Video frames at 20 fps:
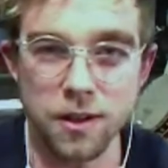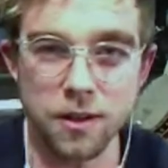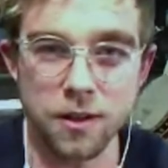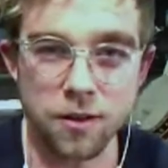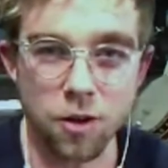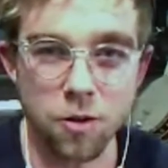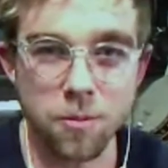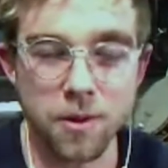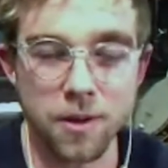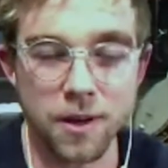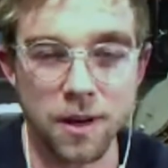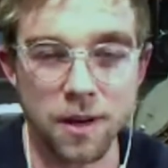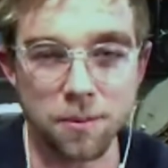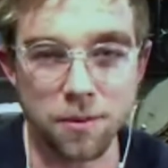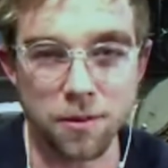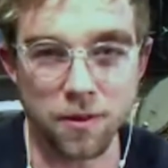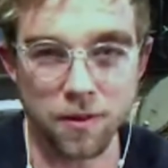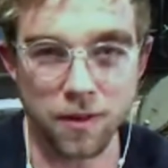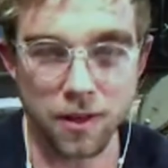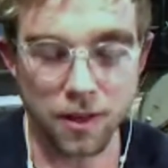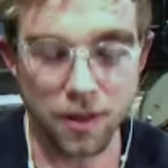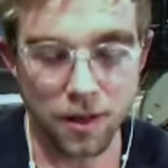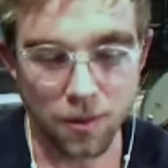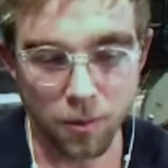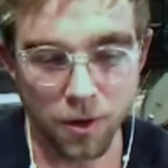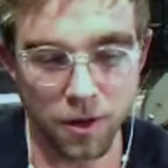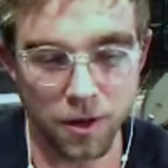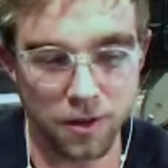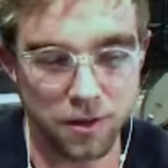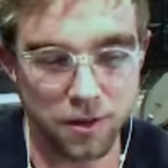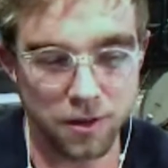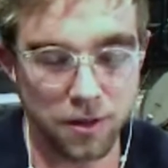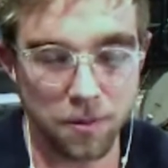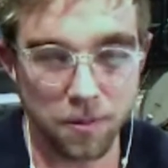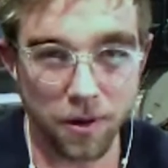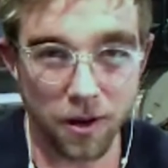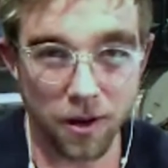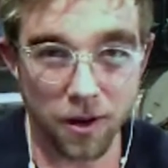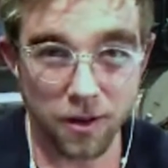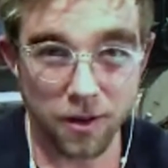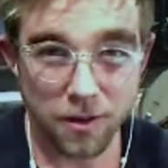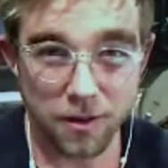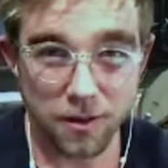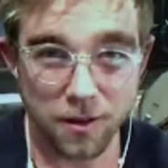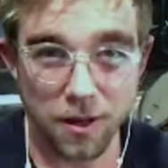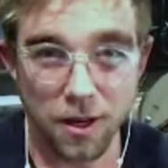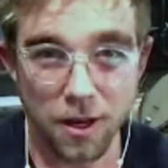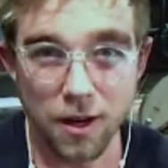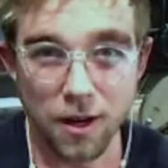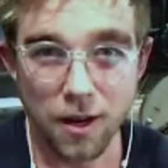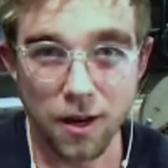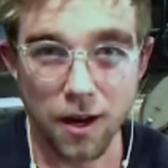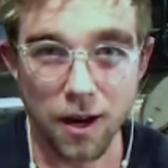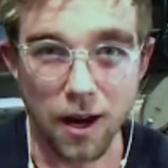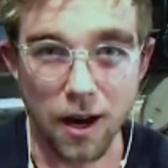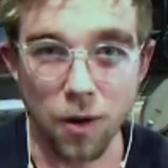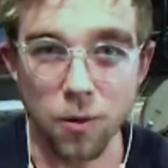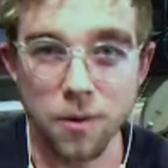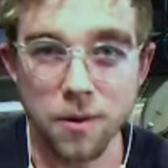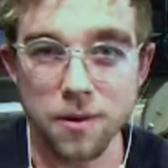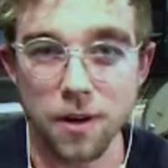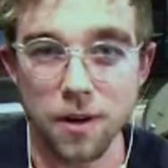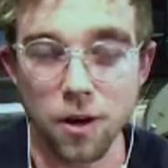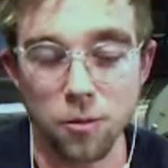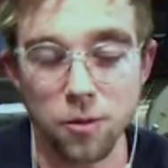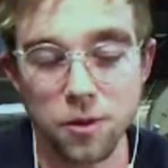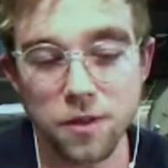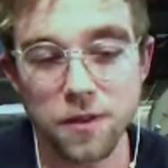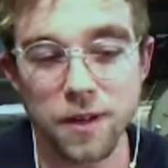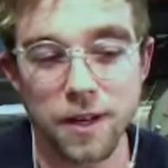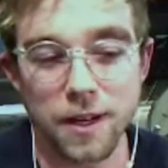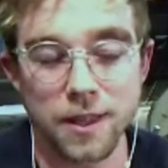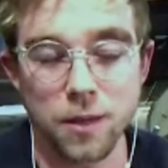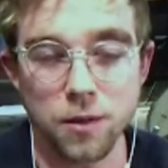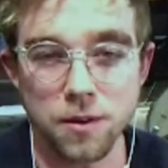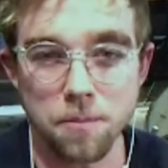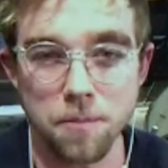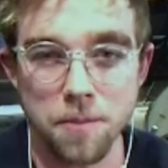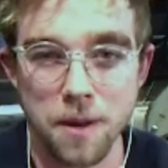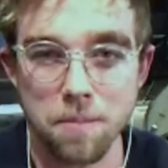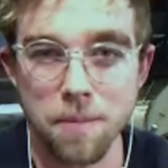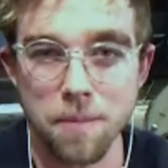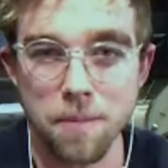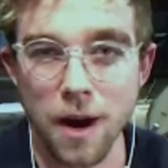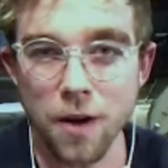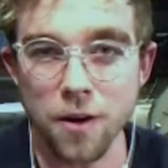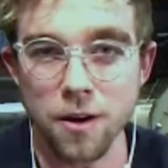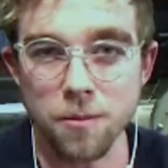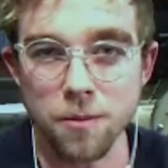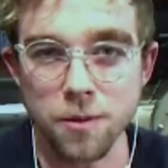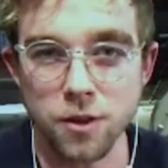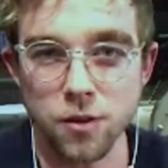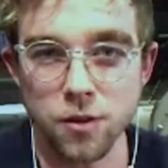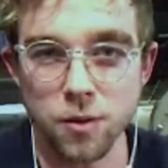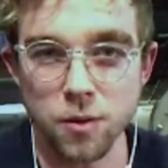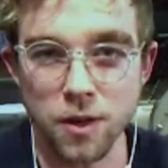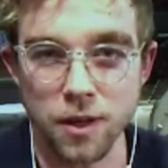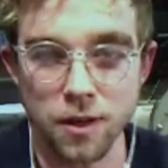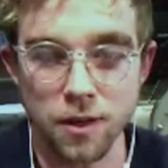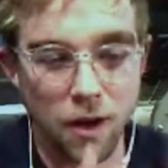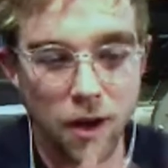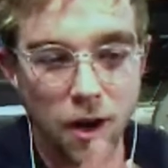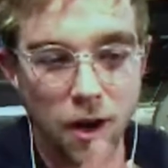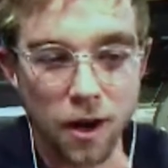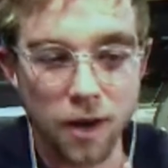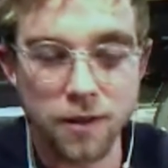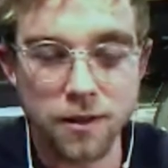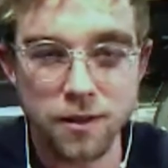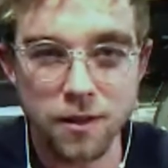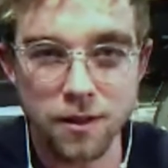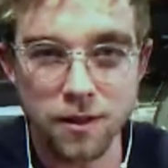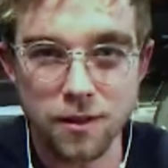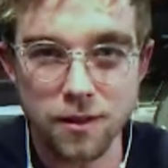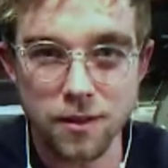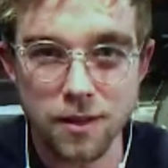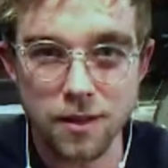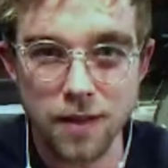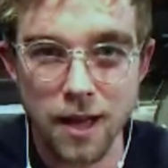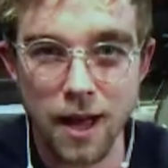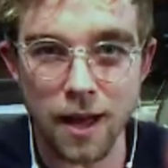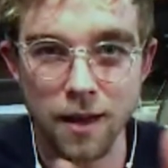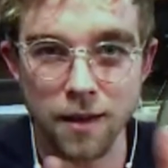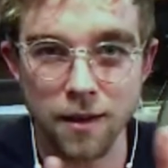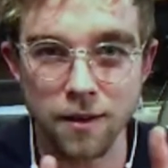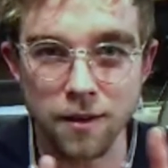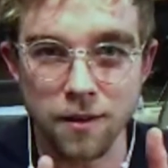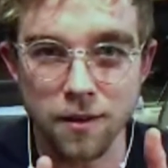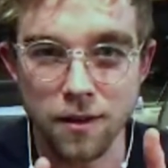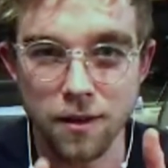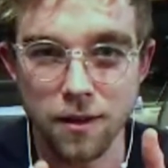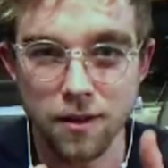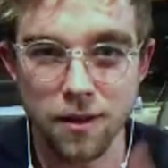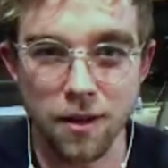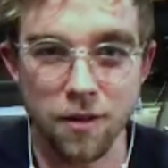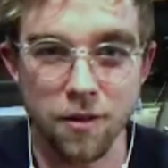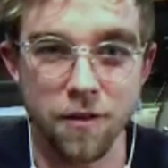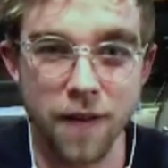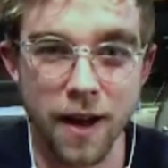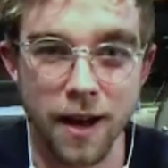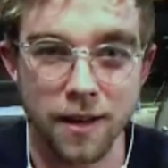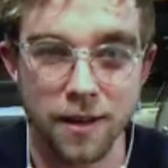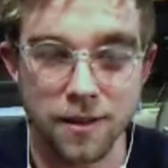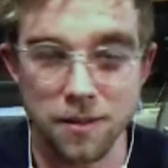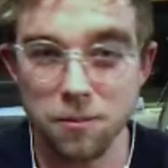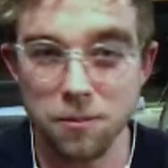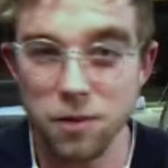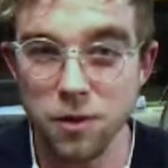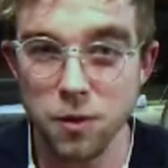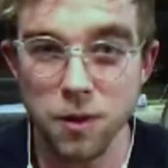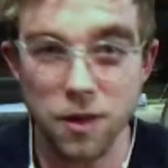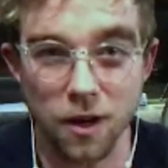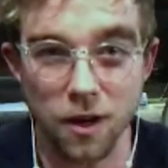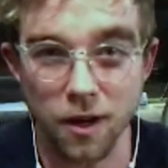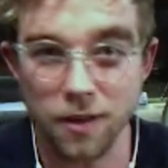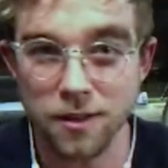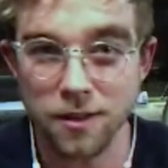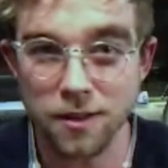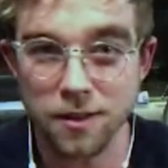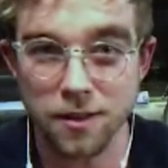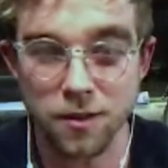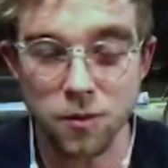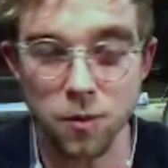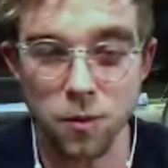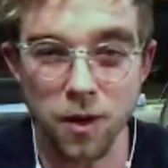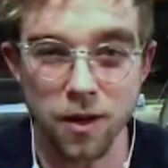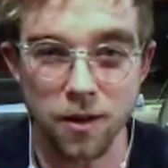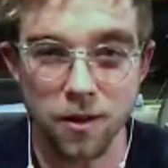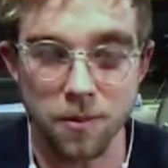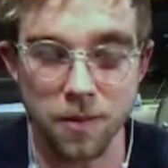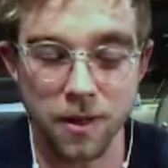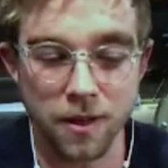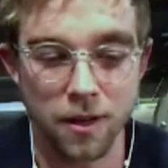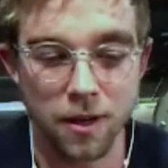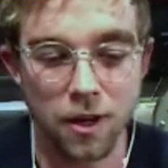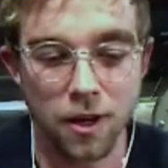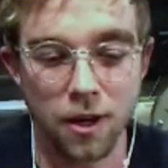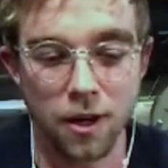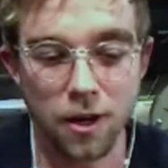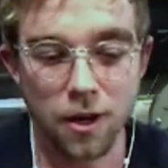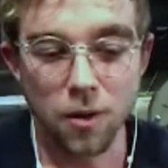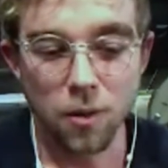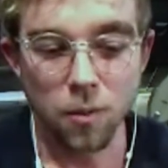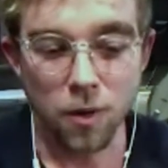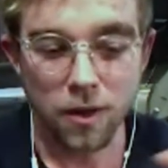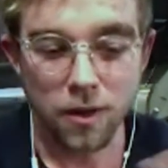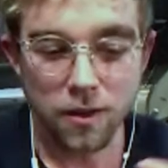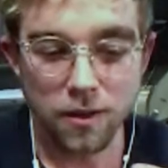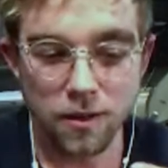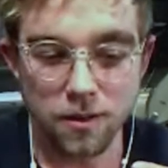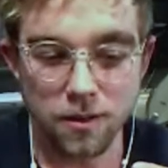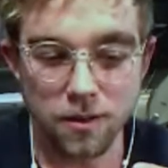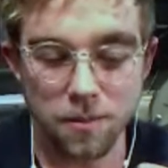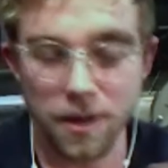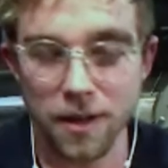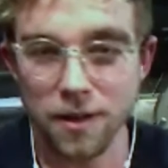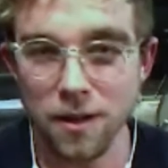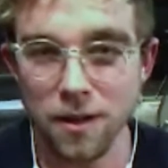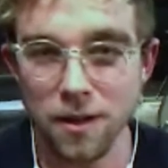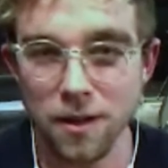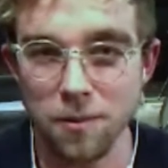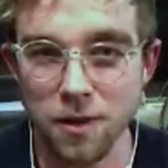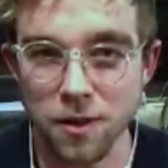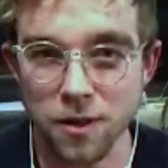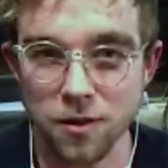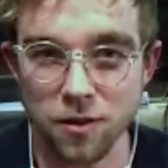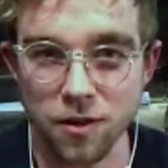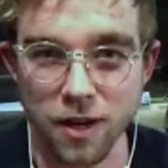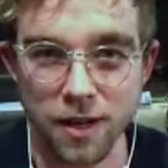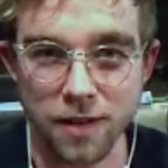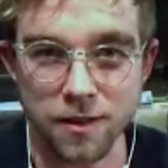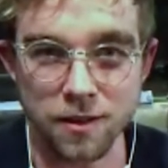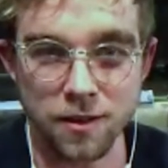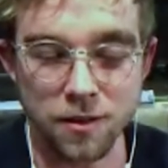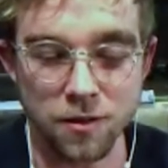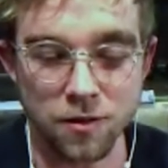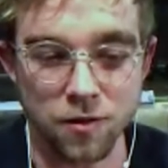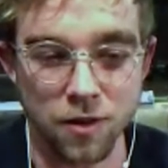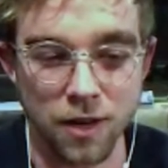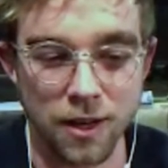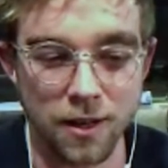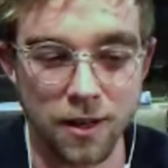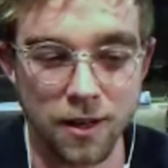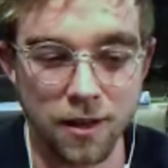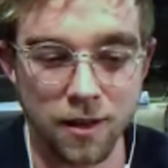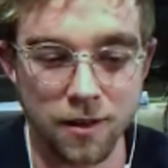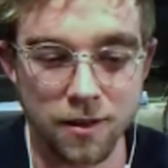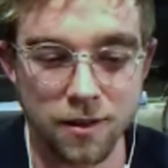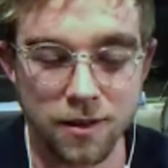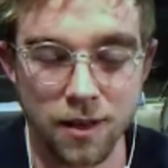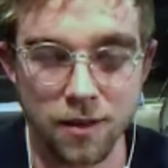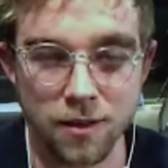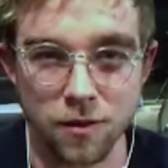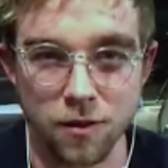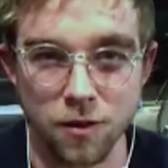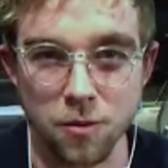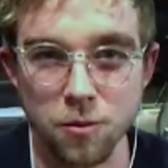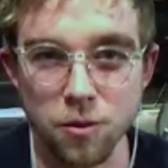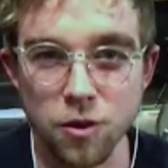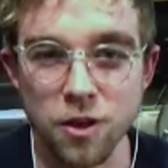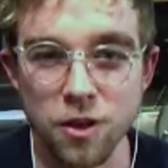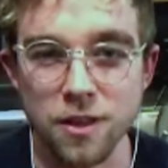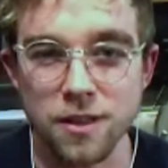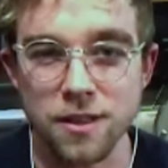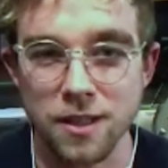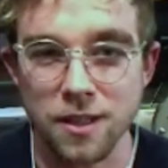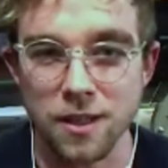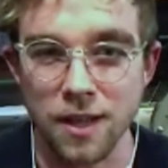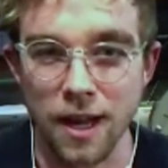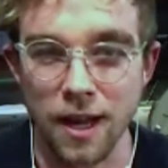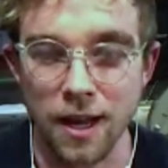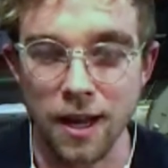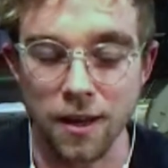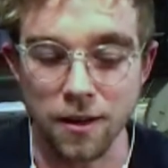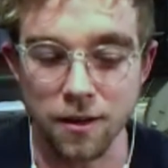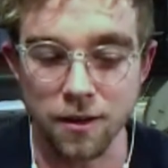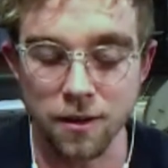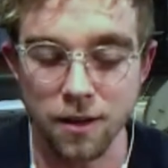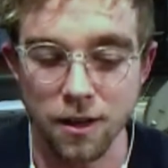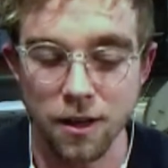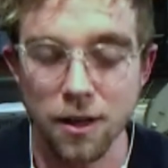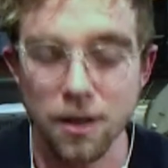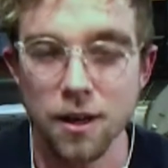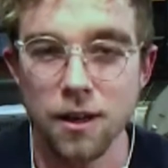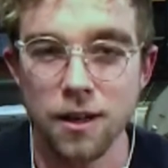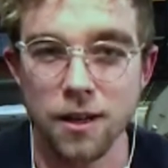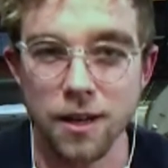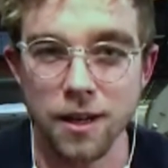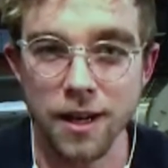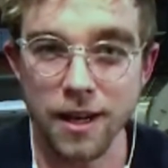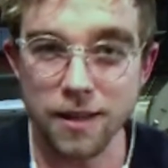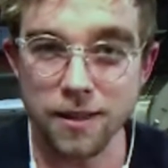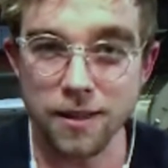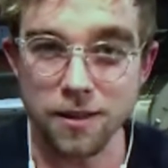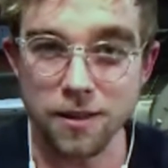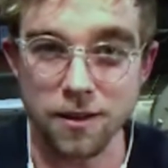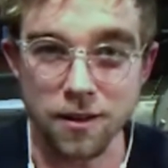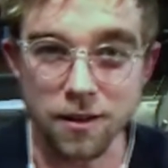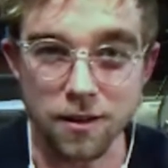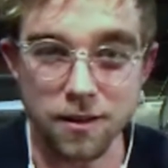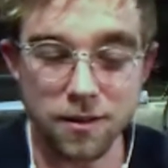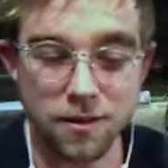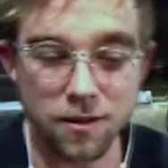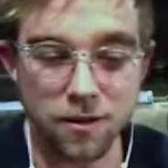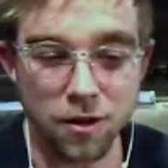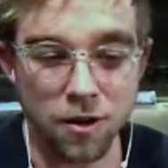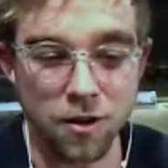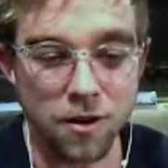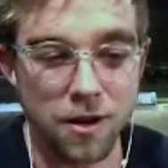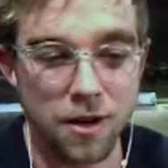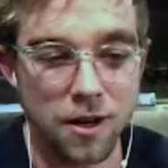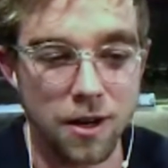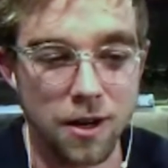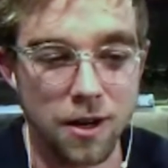that's opened up over here. Whereas in the past, I almost feel like there was a big barrier between artists and their fans and between artists as well. But what this pandemic has created is really a sense of community and connectedness. So